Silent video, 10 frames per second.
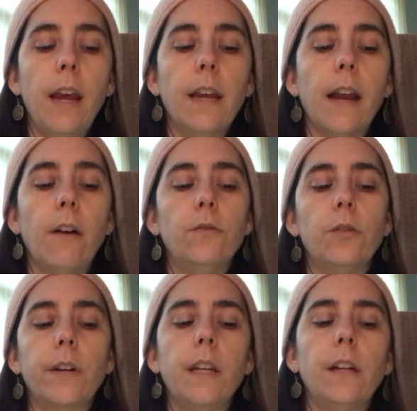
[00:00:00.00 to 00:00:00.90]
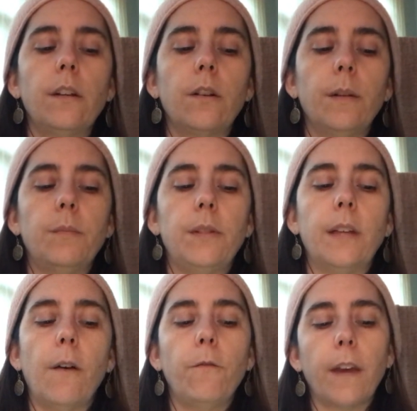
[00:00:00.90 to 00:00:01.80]
Now, during an eclipse,
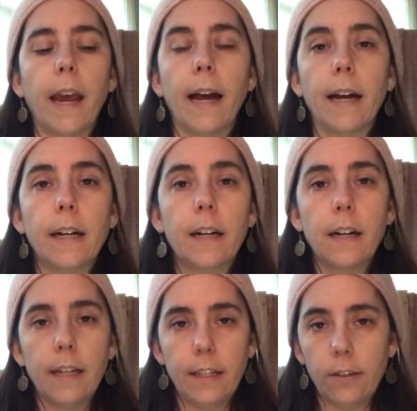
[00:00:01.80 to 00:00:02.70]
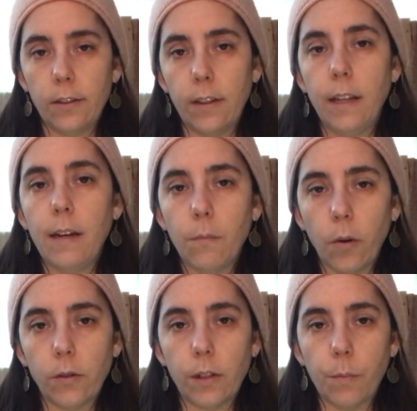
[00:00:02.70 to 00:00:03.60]
self-care is the
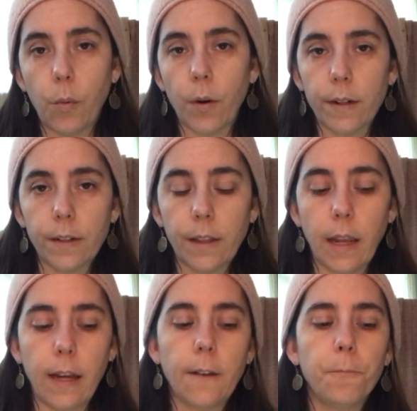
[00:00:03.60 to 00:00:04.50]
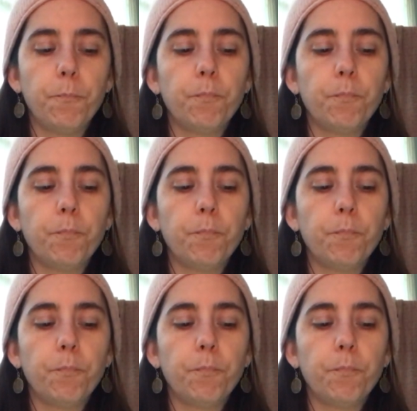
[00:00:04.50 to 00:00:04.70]
most important thing.